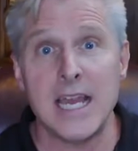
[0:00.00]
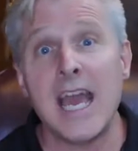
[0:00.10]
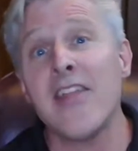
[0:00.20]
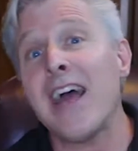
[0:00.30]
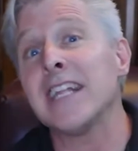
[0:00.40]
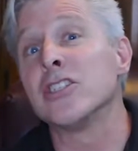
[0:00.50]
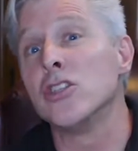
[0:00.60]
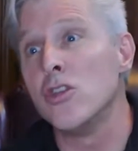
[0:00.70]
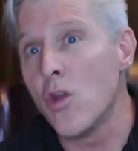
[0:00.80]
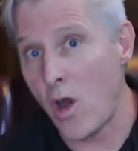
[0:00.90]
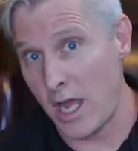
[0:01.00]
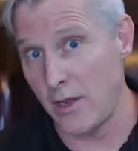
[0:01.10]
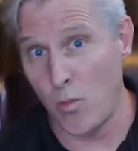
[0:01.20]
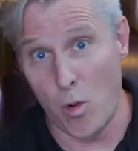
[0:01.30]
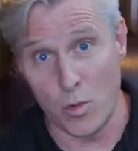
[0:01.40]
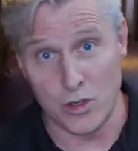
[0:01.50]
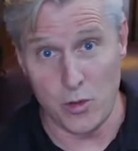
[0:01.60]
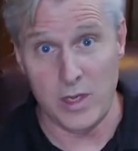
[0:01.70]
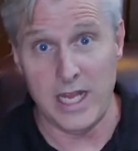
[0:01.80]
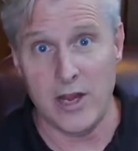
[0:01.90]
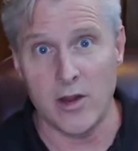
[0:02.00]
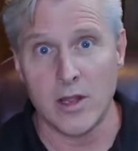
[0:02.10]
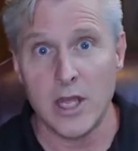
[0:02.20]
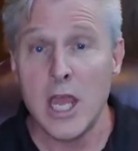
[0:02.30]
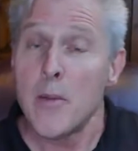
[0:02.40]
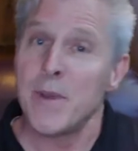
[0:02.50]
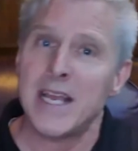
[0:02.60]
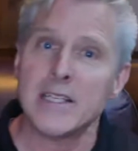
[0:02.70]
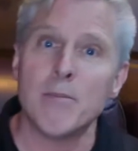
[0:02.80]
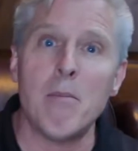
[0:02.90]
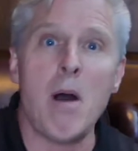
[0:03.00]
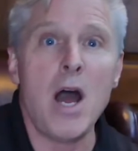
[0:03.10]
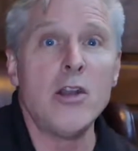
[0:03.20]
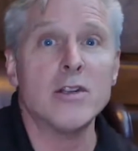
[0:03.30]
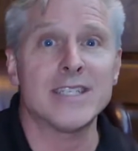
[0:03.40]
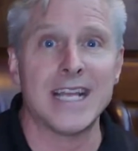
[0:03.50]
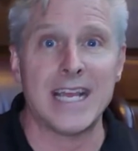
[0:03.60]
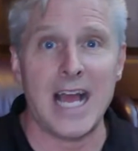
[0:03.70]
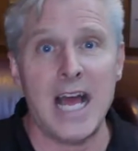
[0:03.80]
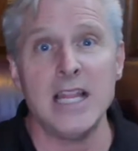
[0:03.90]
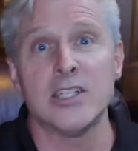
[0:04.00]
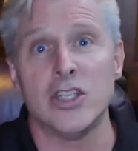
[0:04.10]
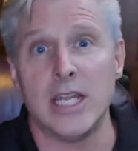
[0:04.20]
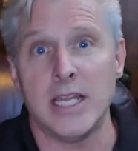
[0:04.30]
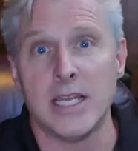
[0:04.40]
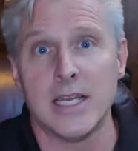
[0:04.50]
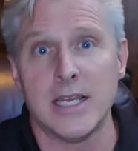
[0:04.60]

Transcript: And that is not what we're doing here, because modern psychology